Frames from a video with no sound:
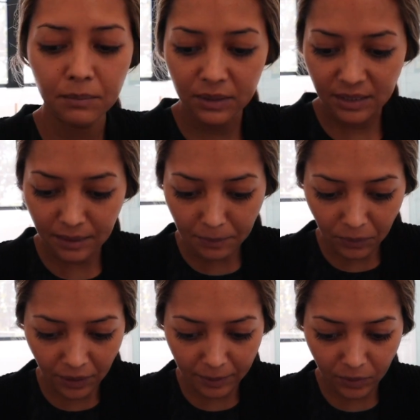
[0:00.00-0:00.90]
put some
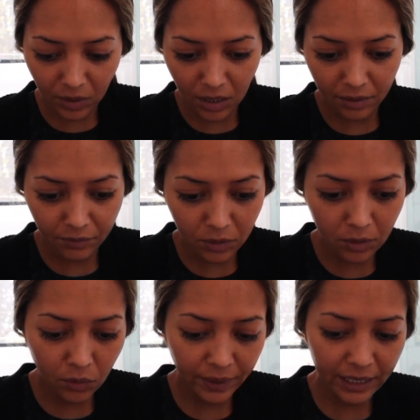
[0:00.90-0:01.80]
primer on real
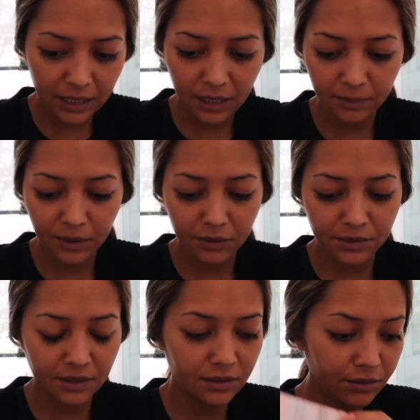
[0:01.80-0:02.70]
quick. I'm gonna
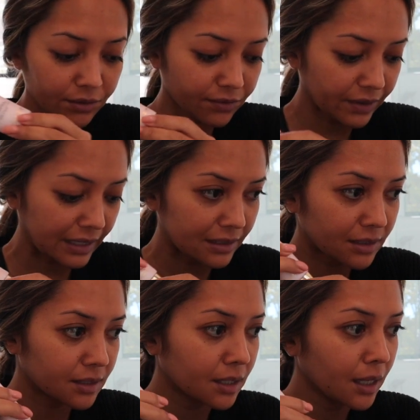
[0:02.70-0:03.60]
use this Too
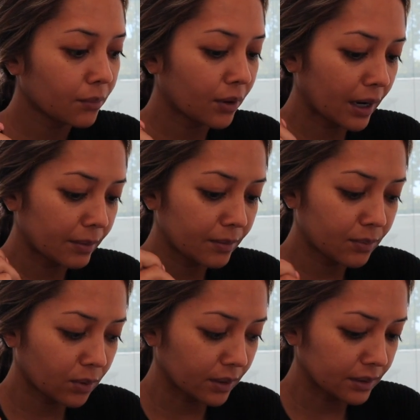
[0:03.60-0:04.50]
Faced Prime
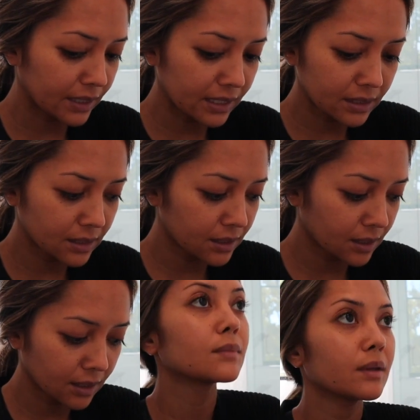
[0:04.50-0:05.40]
and
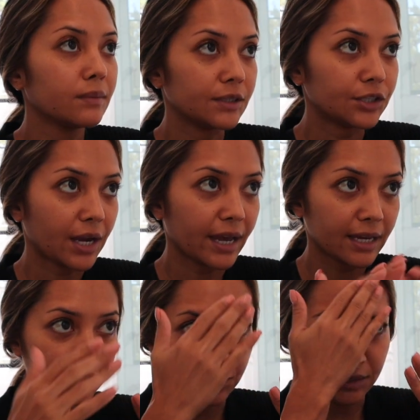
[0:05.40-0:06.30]
Poreless, which I
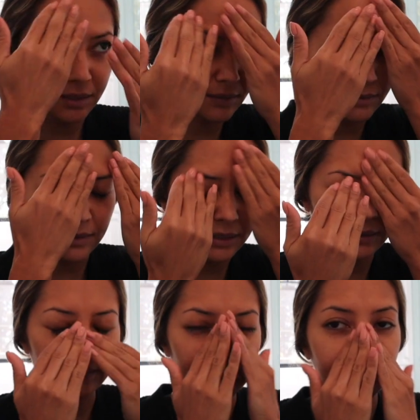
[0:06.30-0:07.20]
actually
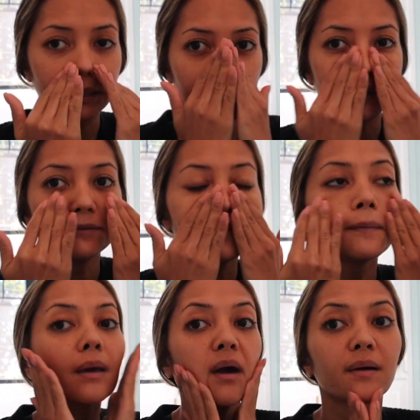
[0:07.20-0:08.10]
really, really love
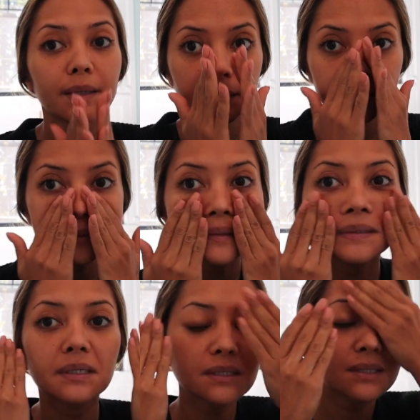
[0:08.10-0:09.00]
already used
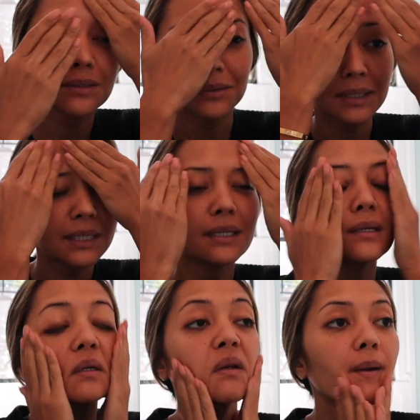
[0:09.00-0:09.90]

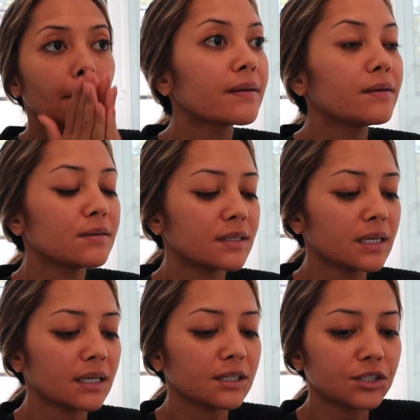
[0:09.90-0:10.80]
sunscreen
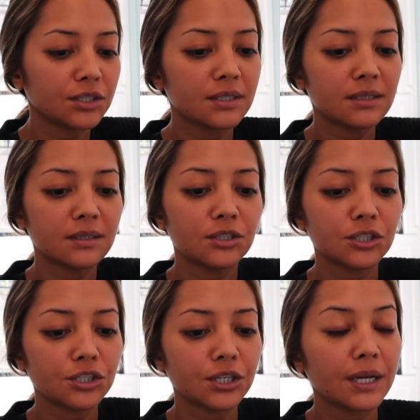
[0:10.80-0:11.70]
using a
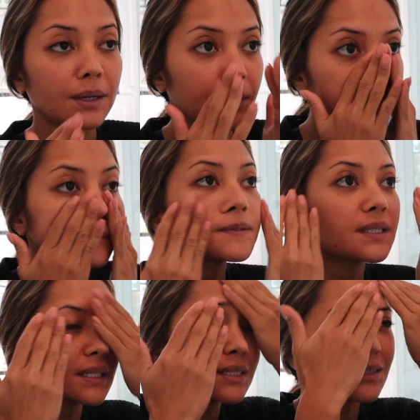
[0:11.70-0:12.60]
Shiseido
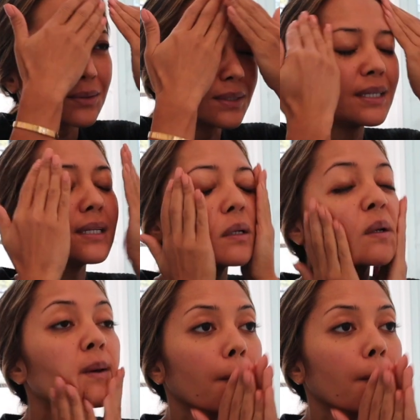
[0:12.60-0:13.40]
sunscreen.